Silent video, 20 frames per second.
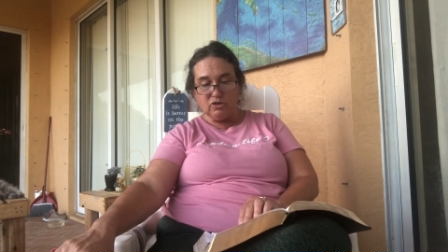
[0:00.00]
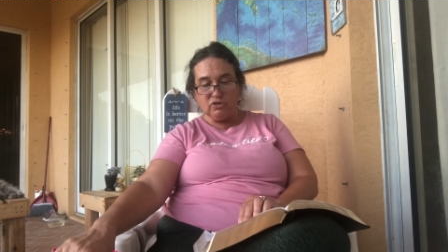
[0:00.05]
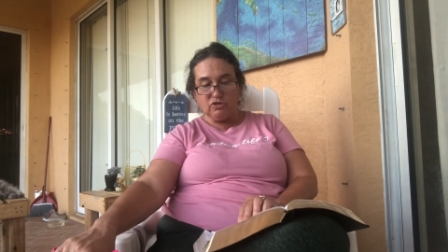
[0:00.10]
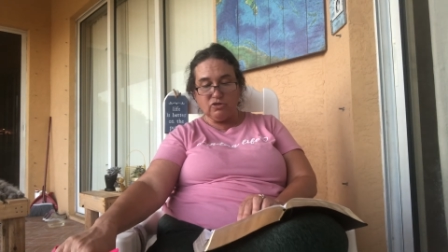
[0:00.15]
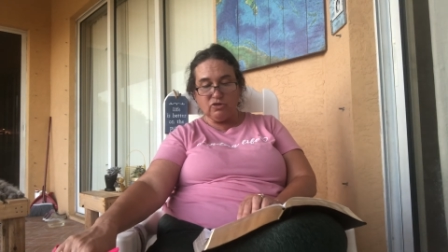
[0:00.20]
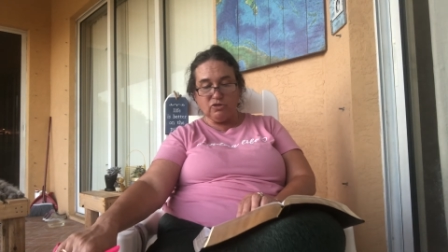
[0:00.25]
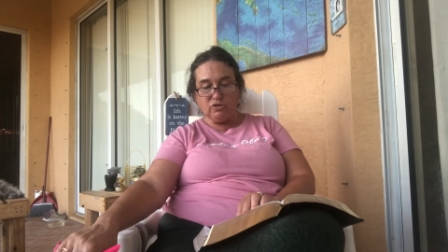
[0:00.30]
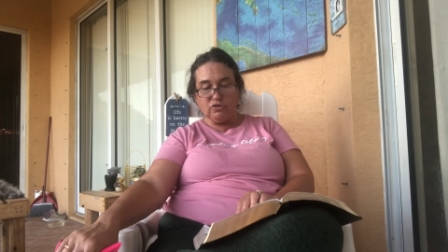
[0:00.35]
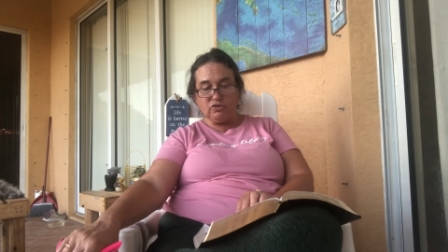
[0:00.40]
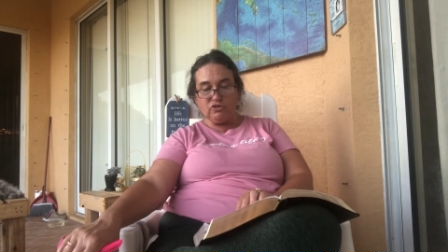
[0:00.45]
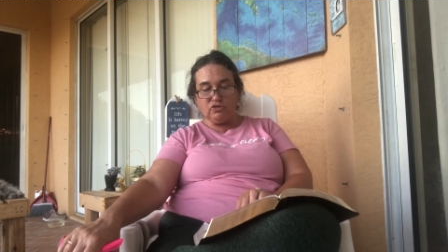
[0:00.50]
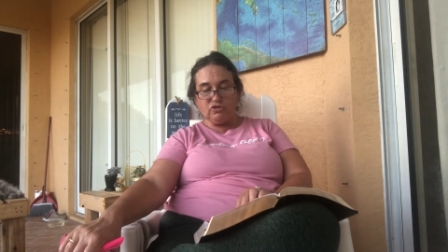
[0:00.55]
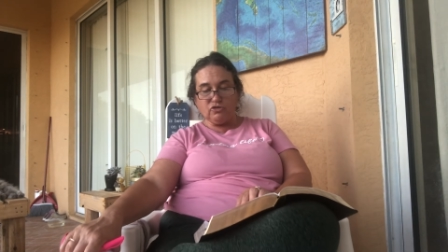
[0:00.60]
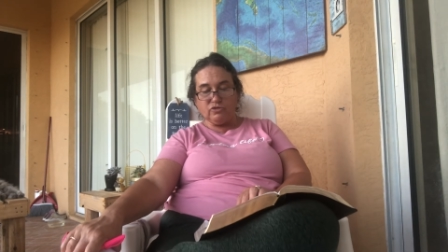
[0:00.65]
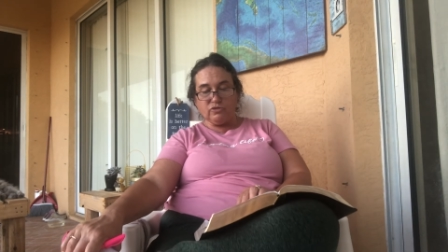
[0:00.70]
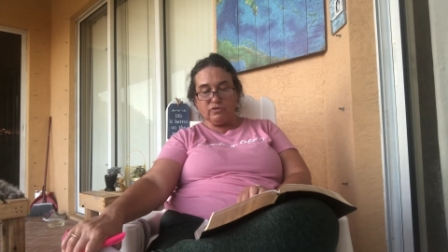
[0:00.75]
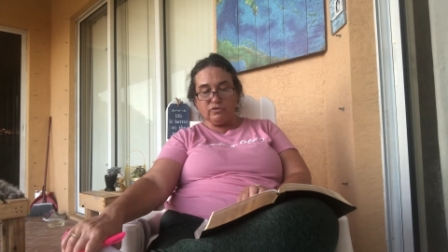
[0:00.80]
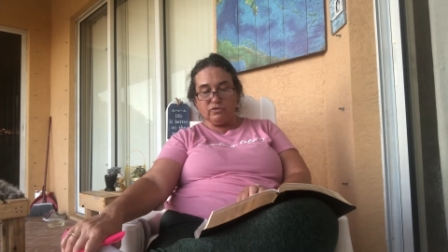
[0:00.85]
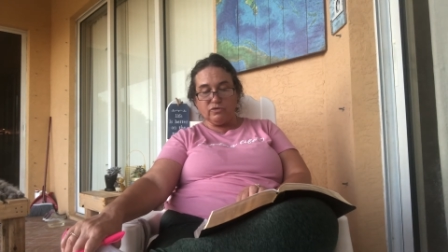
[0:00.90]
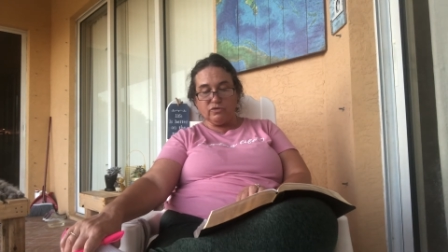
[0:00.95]
to
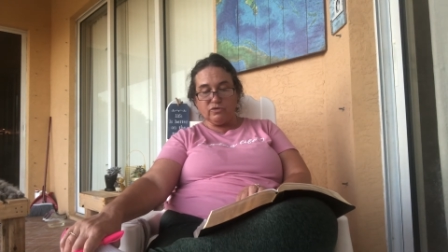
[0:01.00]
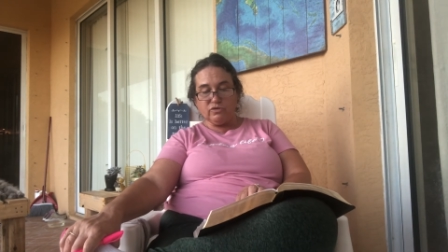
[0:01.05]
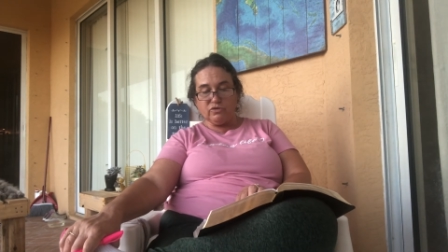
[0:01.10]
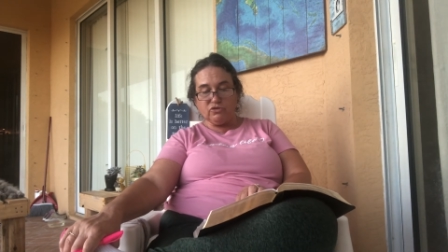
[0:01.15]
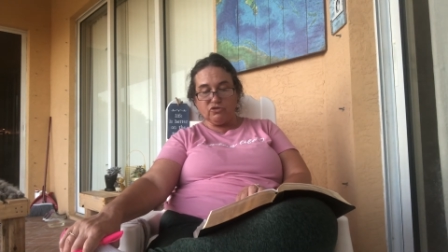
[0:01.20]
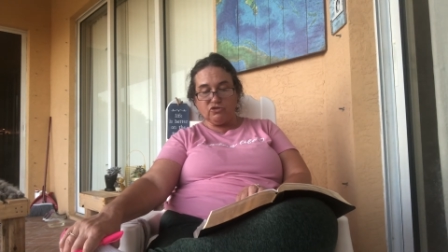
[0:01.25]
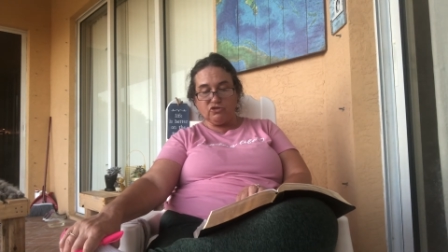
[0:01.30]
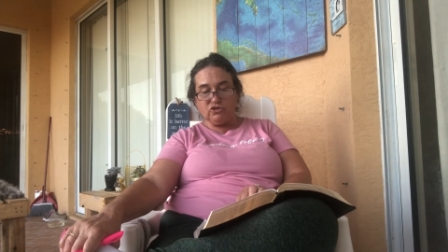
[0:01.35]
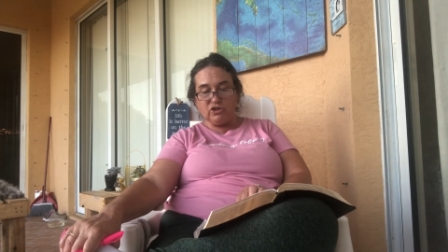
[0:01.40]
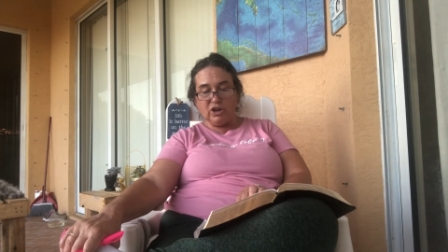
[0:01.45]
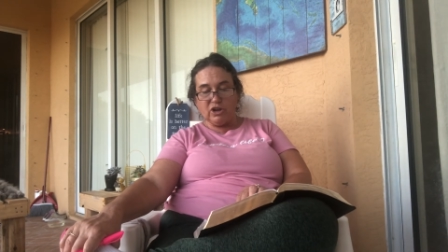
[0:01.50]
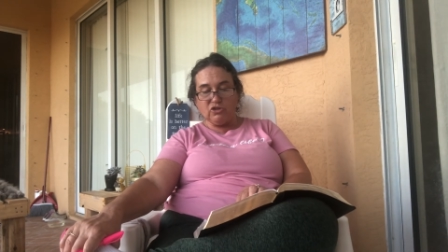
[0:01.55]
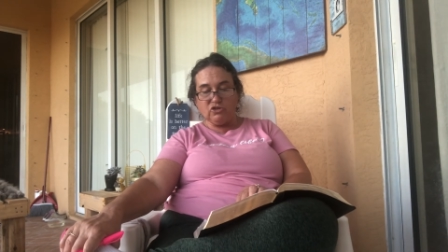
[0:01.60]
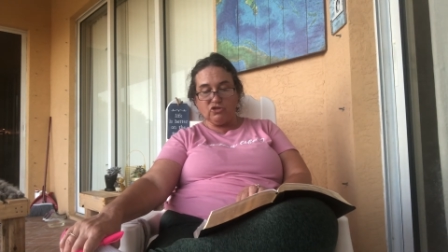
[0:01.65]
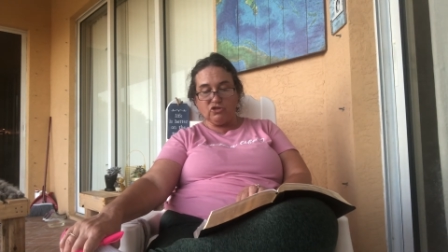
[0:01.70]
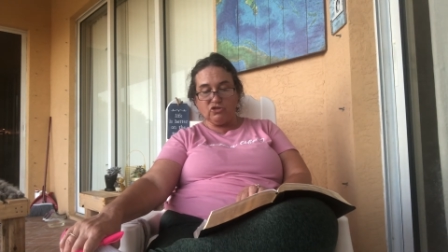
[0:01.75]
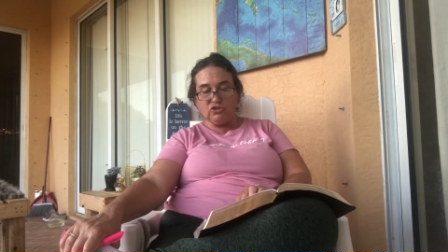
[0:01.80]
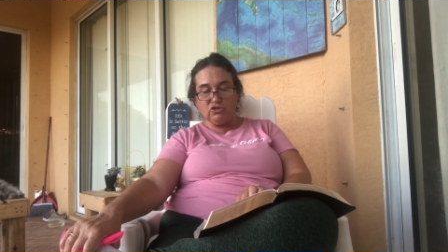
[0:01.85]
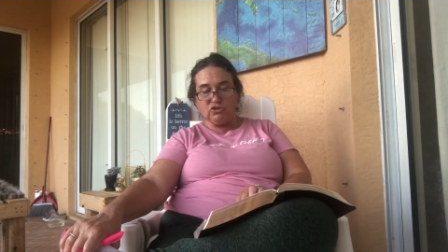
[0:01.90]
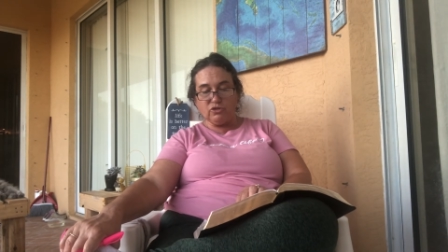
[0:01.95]

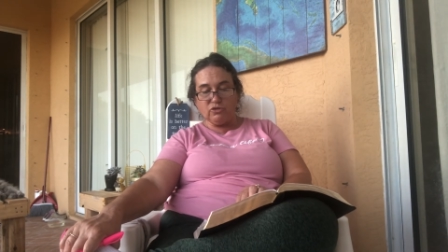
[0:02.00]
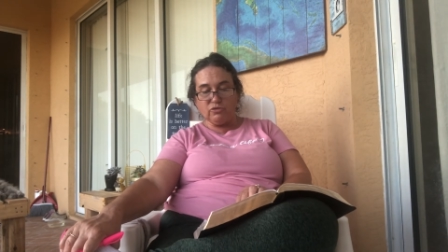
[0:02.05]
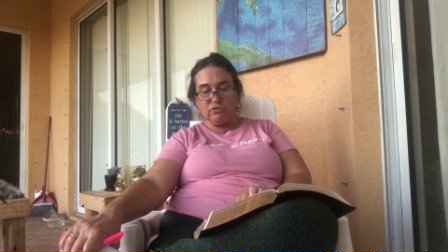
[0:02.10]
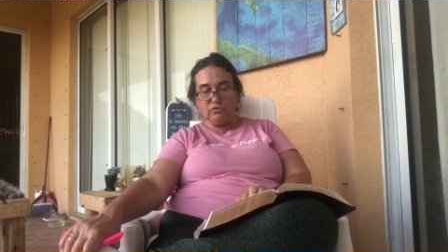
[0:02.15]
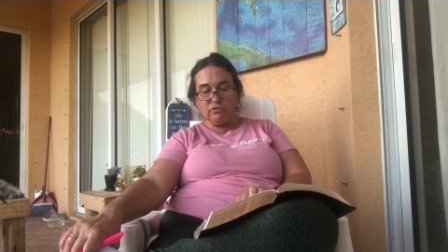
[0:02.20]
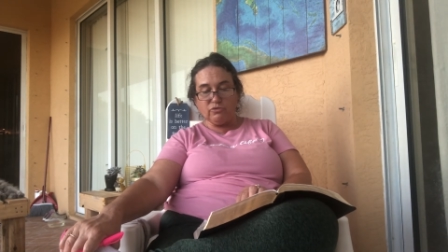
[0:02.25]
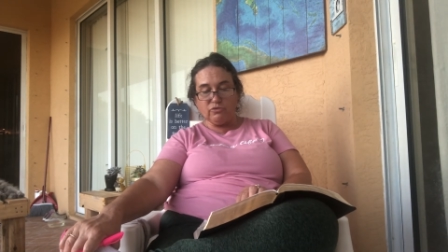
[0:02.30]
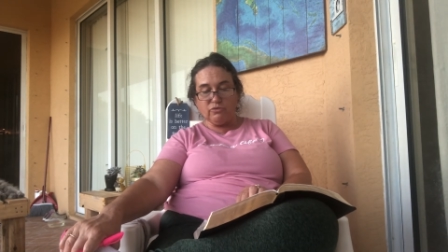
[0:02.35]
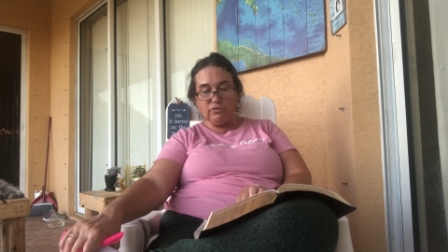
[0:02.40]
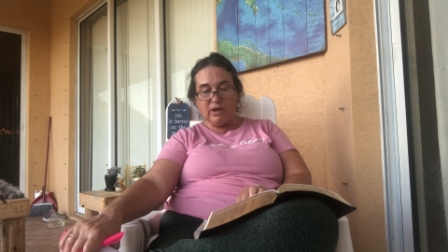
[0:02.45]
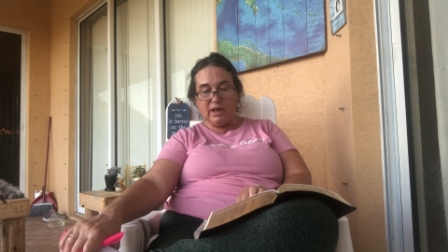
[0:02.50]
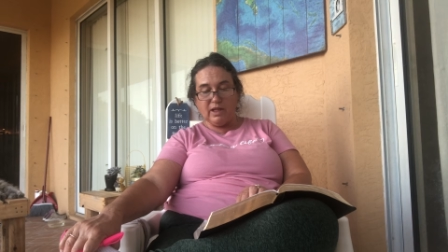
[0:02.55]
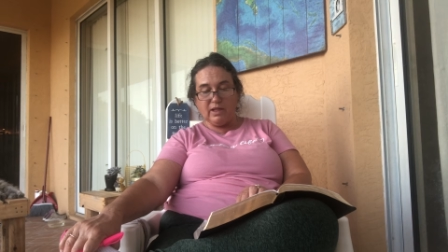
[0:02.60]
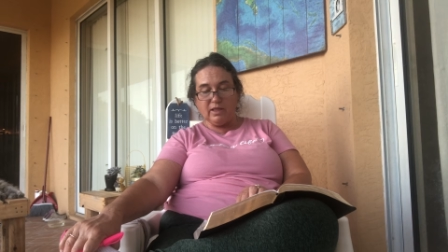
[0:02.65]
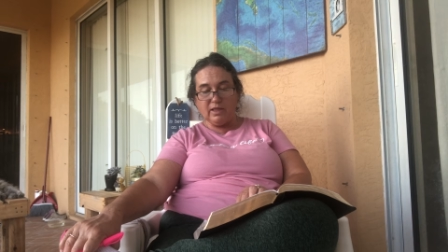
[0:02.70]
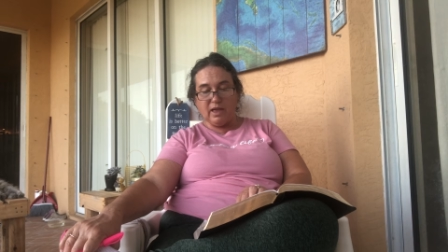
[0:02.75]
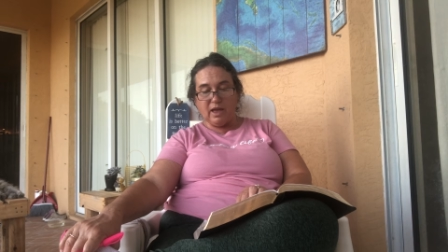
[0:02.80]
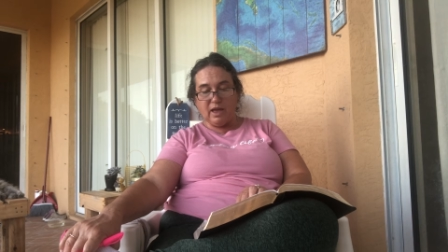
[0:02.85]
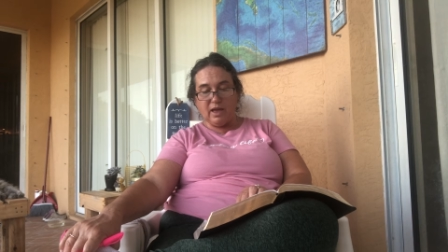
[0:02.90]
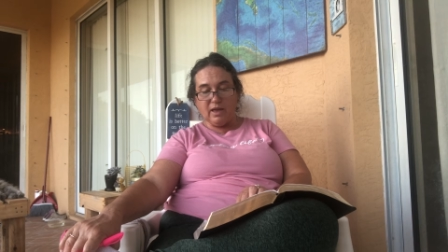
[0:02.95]

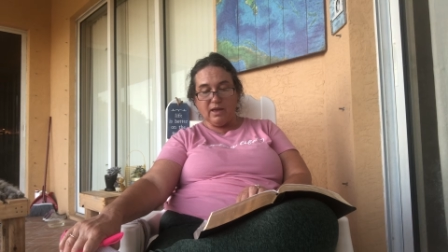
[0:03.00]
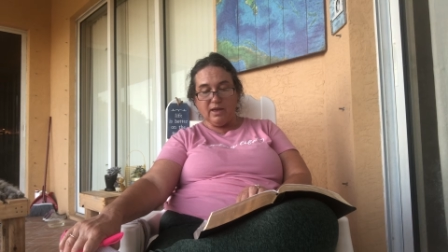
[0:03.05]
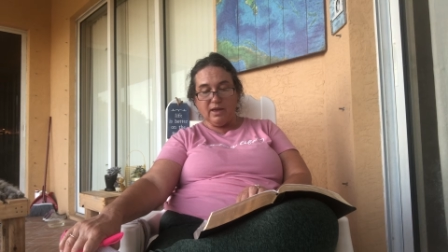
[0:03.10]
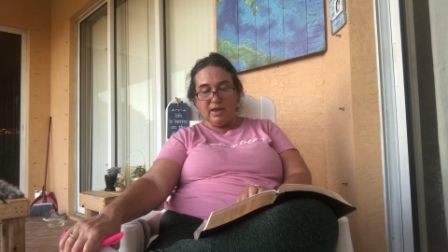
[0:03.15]
Jeshurella,